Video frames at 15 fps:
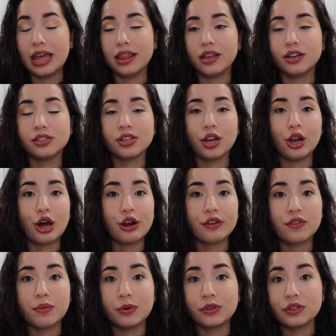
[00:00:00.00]
There's a lot
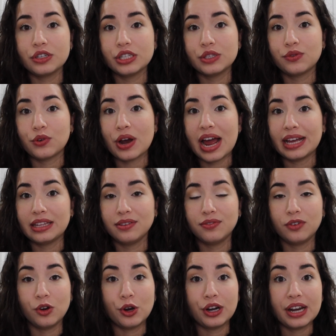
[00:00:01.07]
of opportunities for
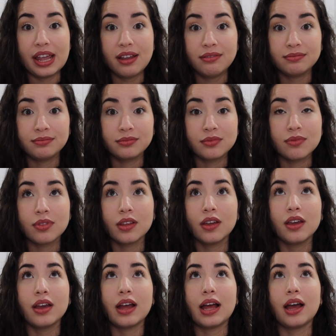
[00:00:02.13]
active learning.
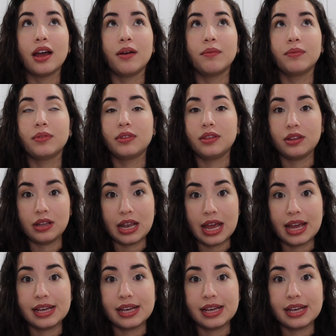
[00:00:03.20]
Like